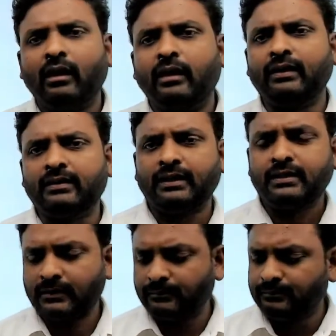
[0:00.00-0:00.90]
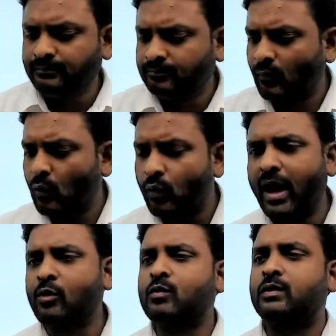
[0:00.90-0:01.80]
In that, we
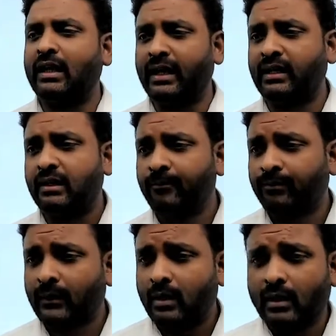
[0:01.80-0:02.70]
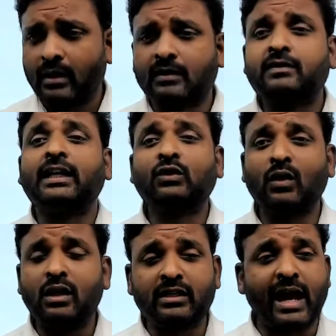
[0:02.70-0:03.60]
have to say like
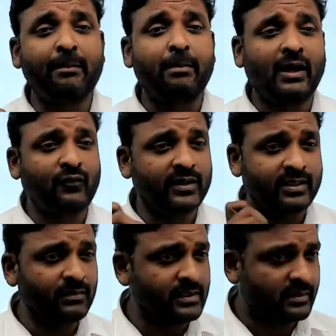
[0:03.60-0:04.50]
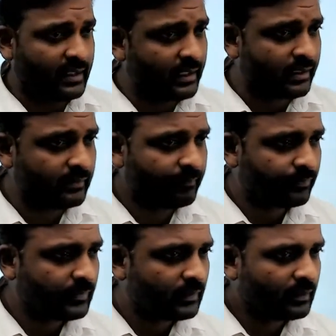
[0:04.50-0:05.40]
sexual dimorphism is there.
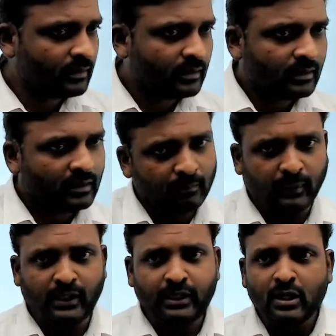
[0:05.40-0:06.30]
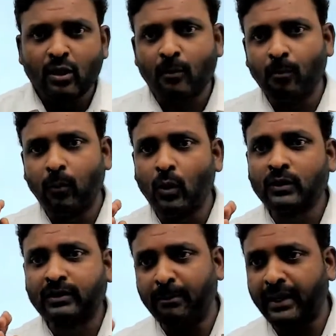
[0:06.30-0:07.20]
Mean
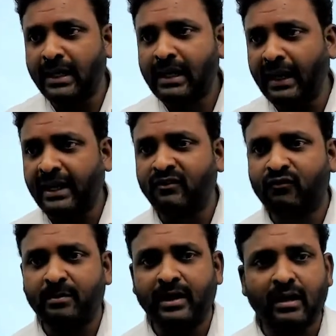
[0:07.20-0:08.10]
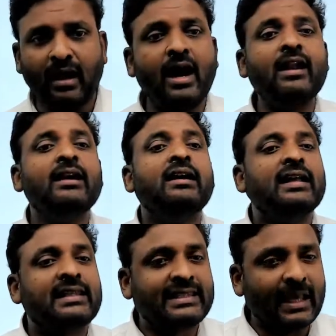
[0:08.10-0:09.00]
both male and female are
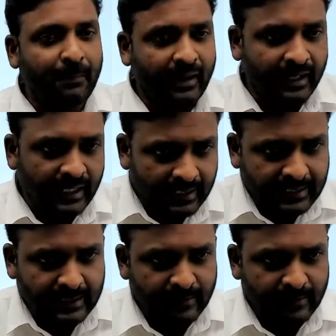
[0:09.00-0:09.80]
separate.